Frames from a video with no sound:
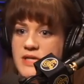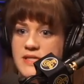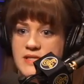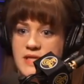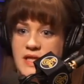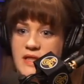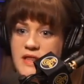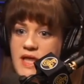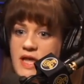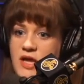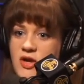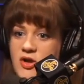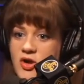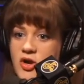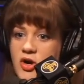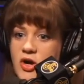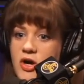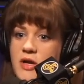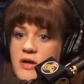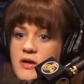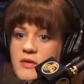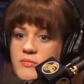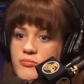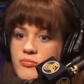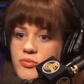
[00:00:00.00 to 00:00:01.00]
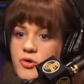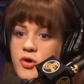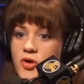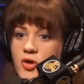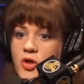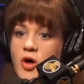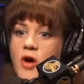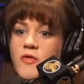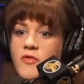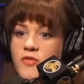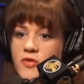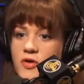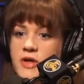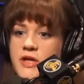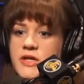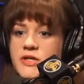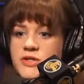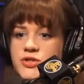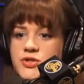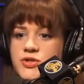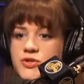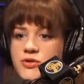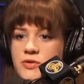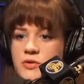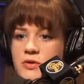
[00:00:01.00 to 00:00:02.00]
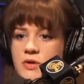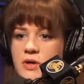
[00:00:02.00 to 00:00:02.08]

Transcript: is that they could pull over into.